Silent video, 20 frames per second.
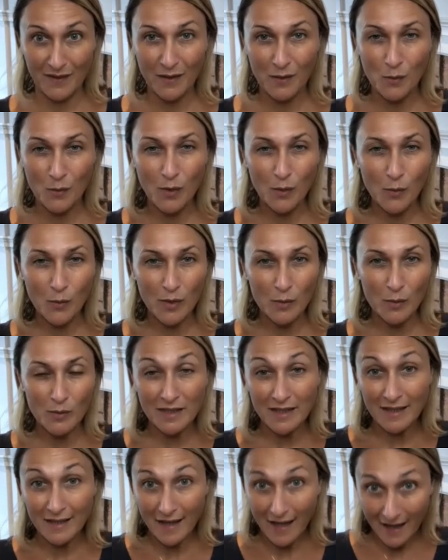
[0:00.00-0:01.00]
what we
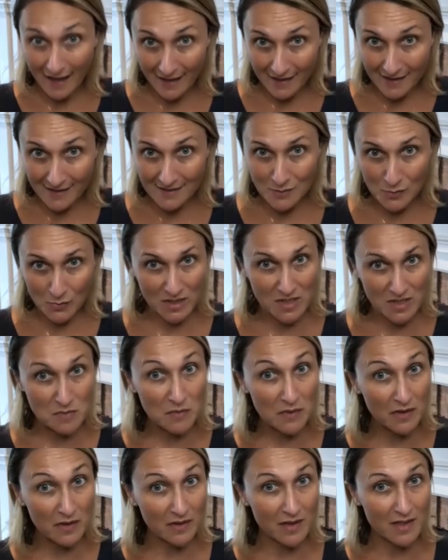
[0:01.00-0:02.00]
would like to
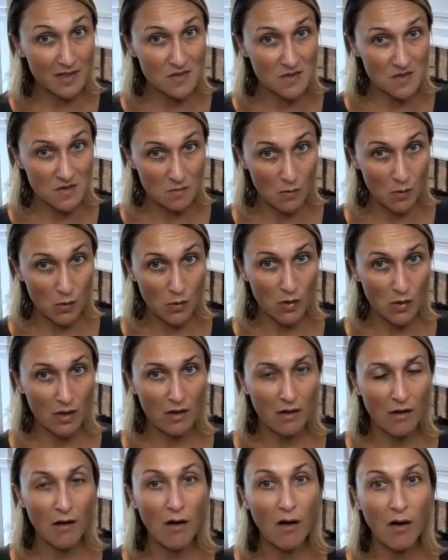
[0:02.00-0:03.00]
experience more
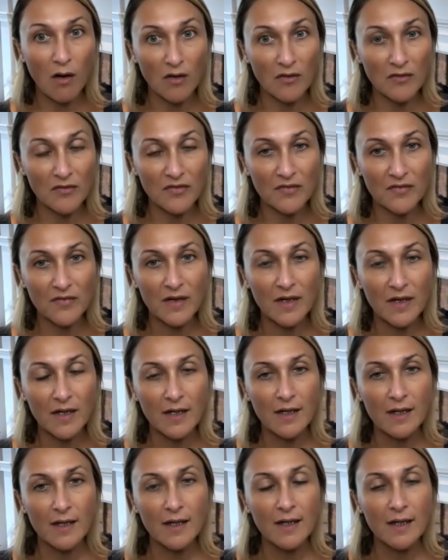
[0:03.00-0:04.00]
of.
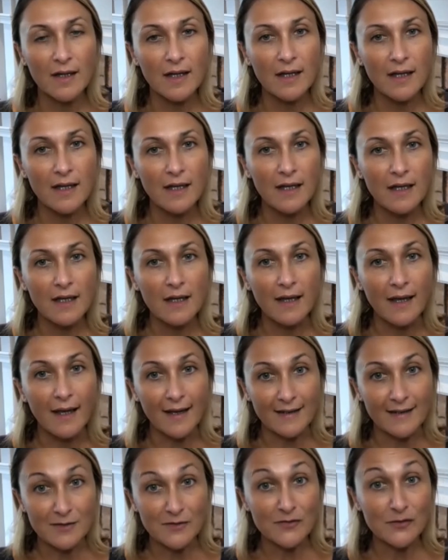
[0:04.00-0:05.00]

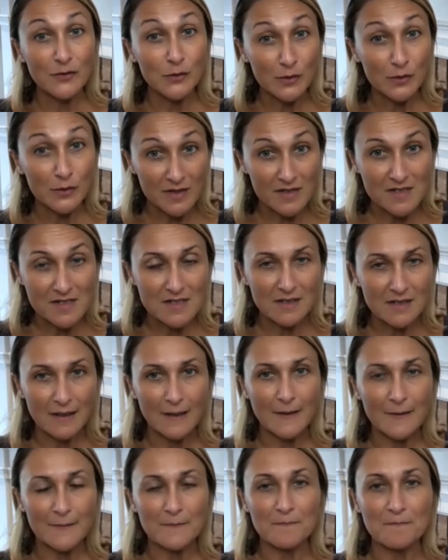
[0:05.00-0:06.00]
And of course,
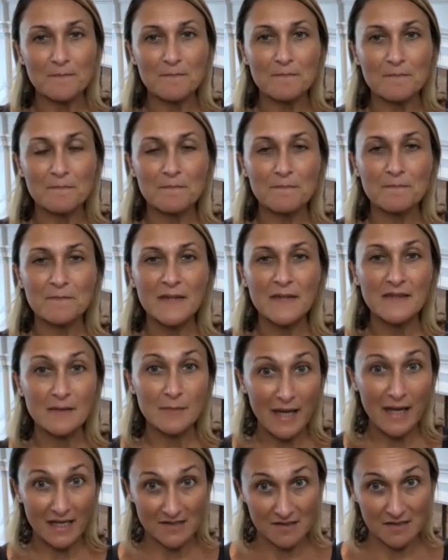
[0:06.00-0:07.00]
the
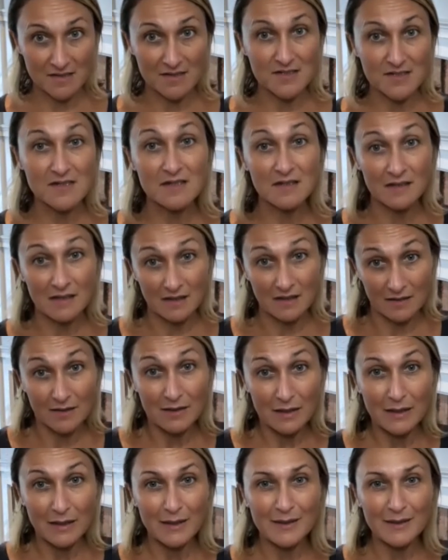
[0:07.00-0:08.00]
masters
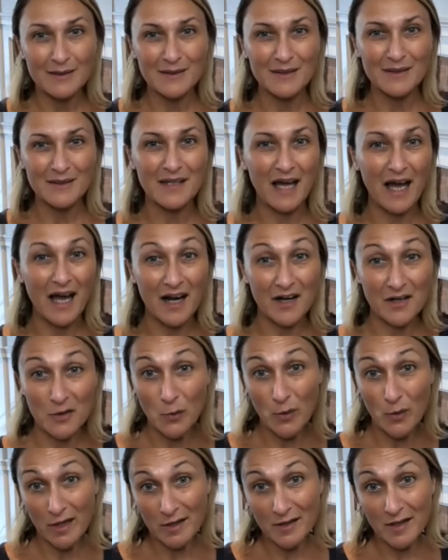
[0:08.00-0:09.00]
are
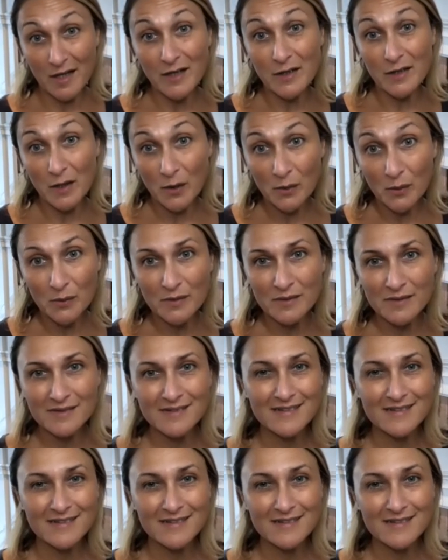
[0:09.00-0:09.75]
aware and know